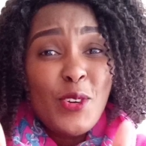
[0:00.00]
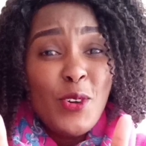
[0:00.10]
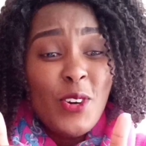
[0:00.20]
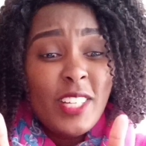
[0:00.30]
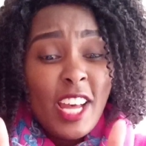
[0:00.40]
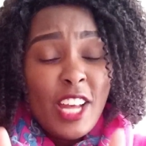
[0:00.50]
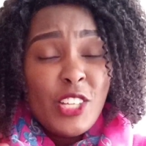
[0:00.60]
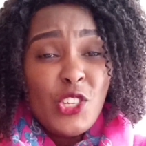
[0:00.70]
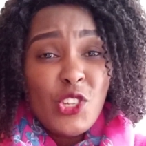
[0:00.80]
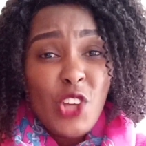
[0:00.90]
good
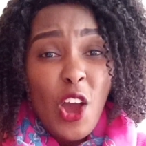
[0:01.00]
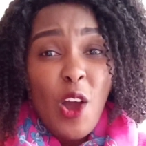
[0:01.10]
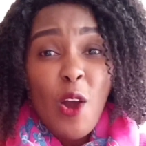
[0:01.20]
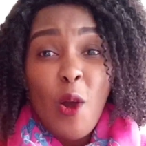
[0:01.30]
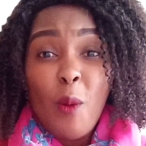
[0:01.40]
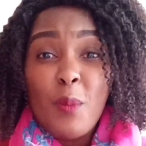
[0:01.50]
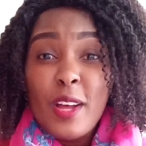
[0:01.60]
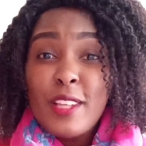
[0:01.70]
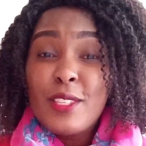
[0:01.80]
job.